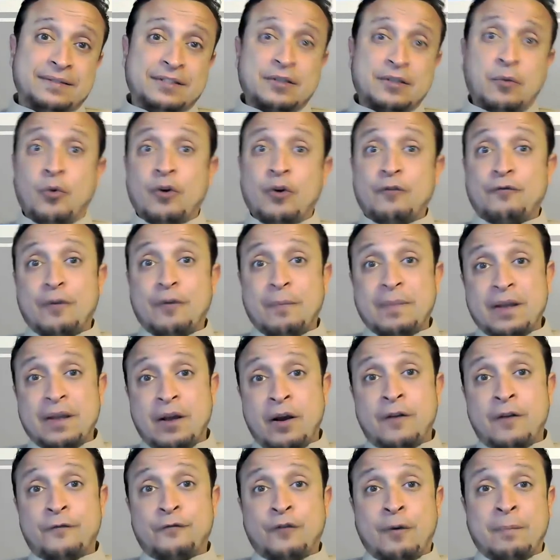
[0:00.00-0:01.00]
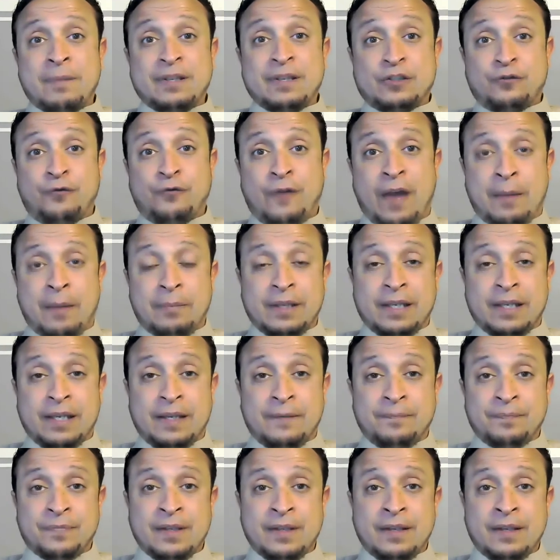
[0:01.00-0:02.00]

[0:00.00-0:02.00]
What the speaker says: someone from his family?